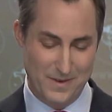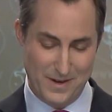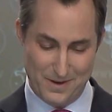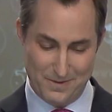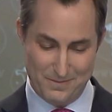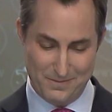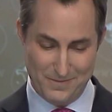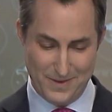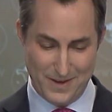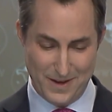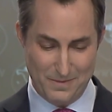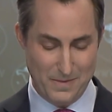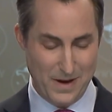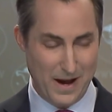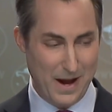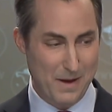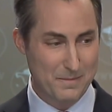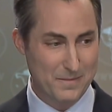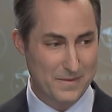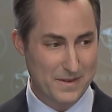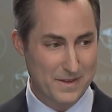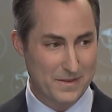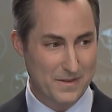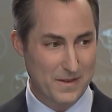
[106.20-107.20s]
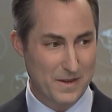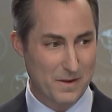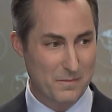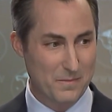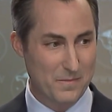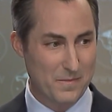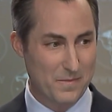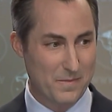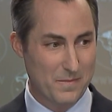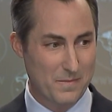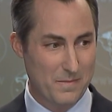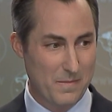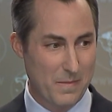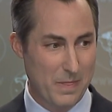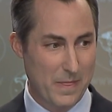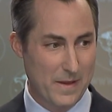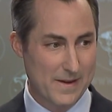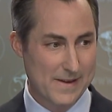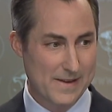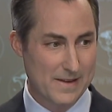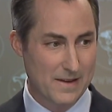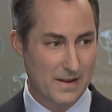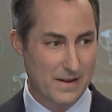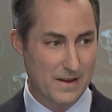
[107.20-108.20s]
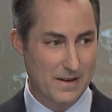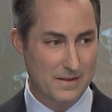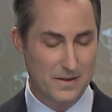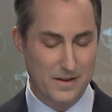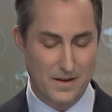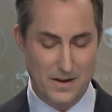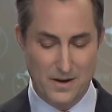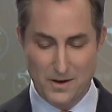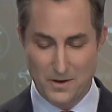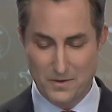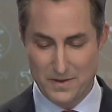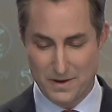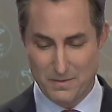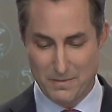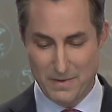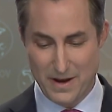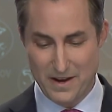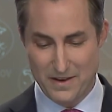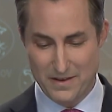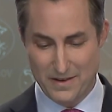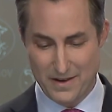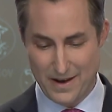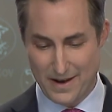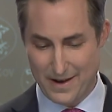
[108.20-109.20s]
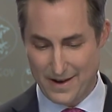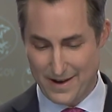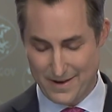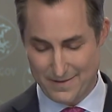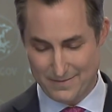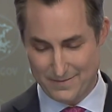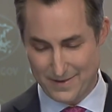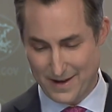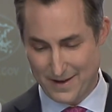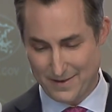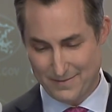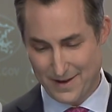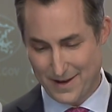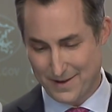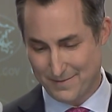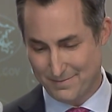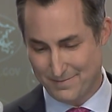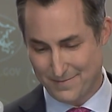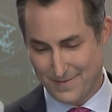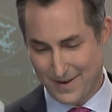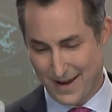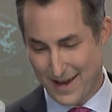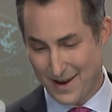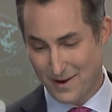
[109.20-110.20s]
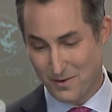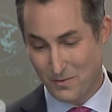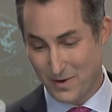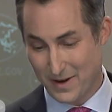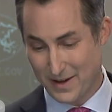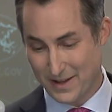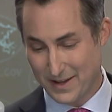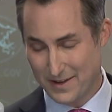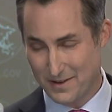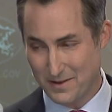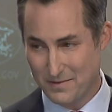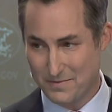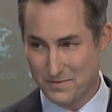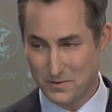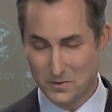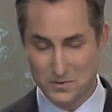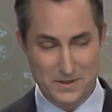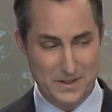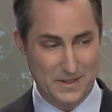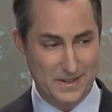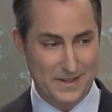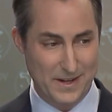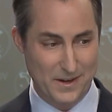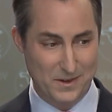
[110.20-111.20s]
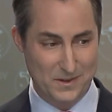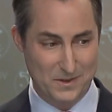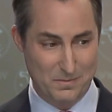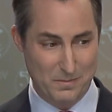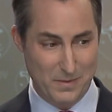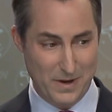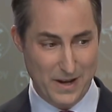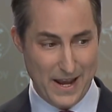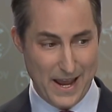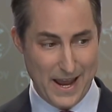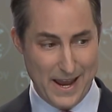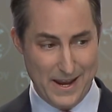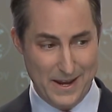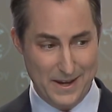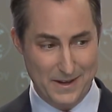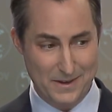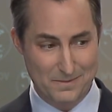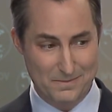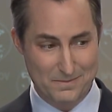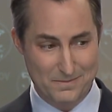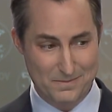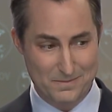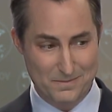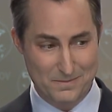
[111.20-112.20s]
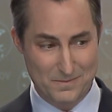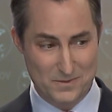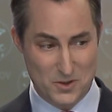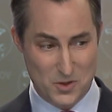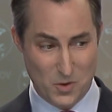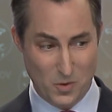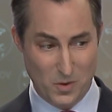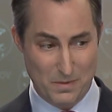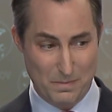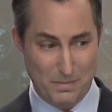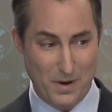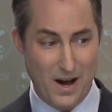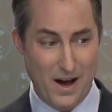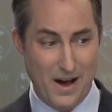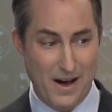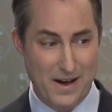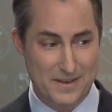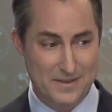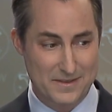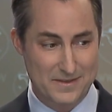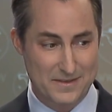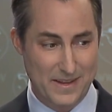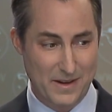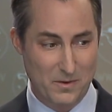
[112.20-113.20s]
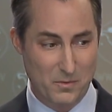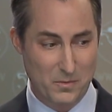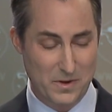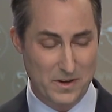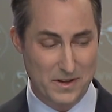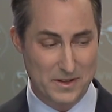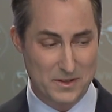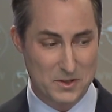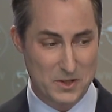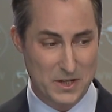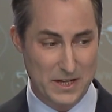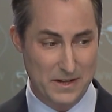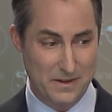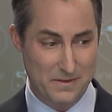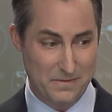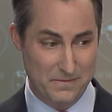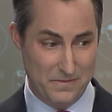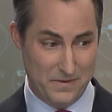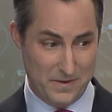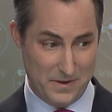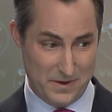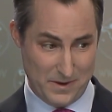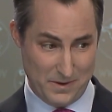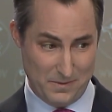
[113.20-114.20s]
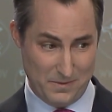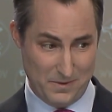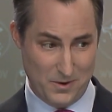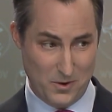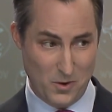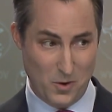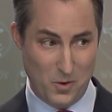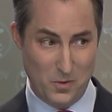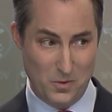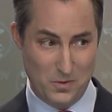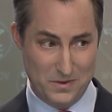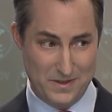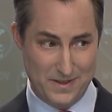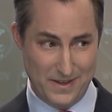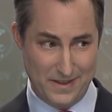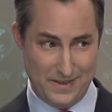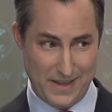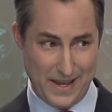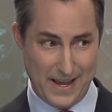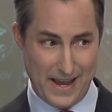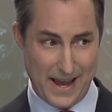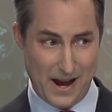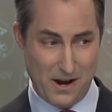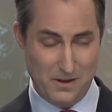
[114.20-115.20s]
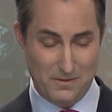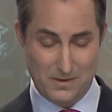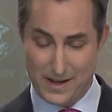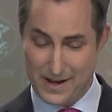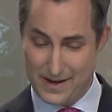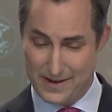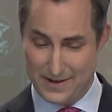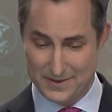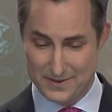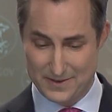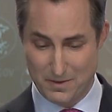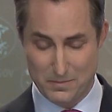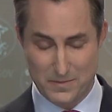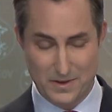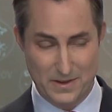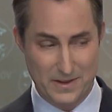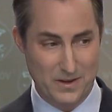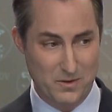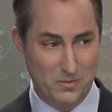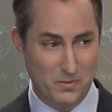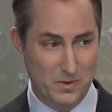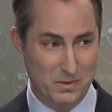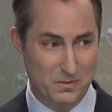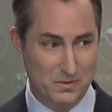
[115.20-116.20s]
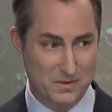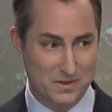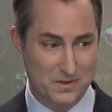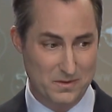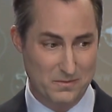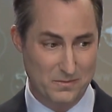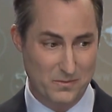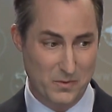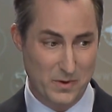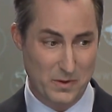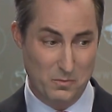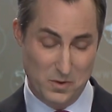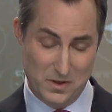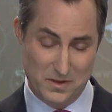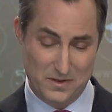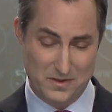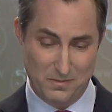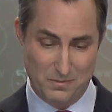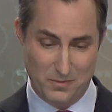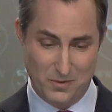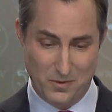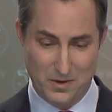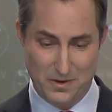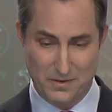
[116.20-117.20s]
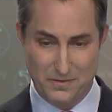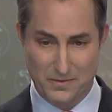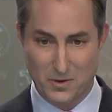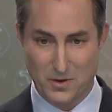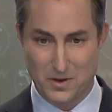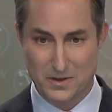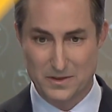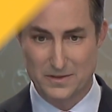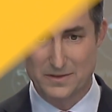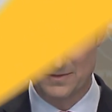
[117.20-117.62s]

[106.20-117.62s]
are you suggesting I'm, that they don't really know what they're talking no, about? No, there may. I, I, I don't want to get into the full details, but a short pause that would achieve the goals that they outlined is something that we would we would support, of course.